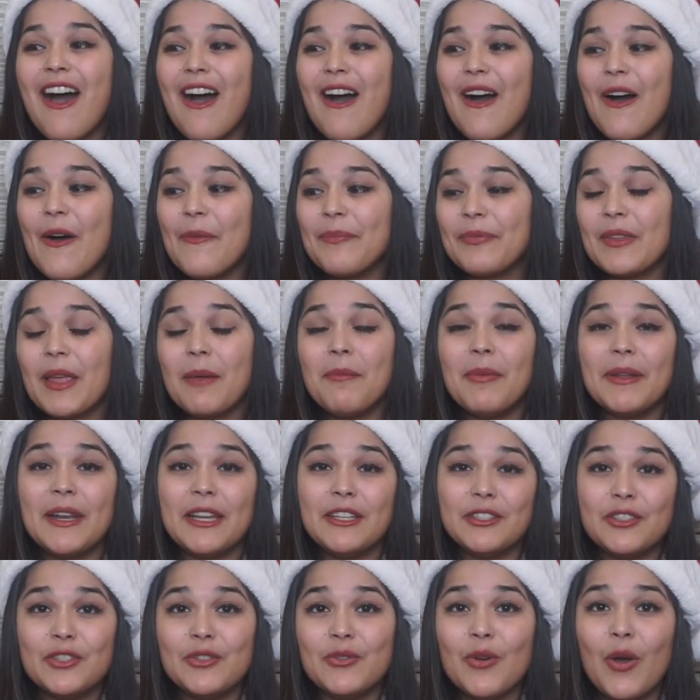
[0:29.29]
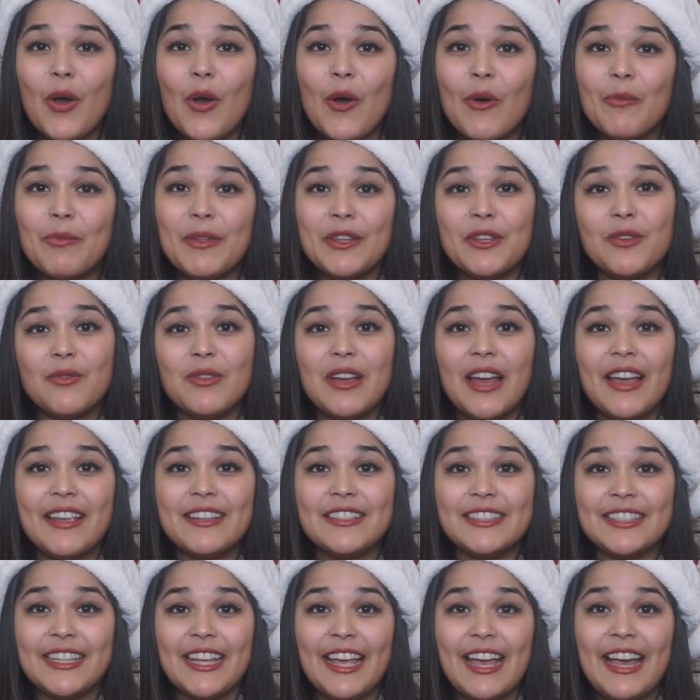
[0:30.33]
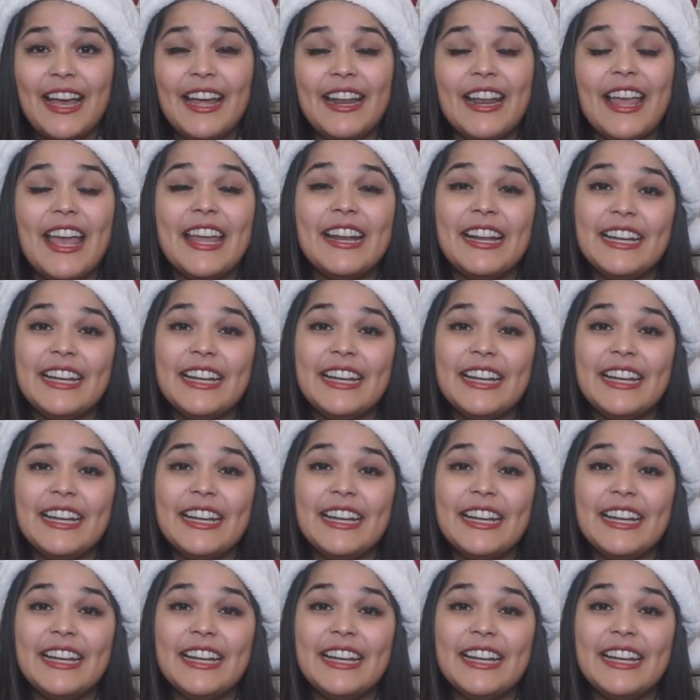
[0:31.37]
but I do hope that you guys get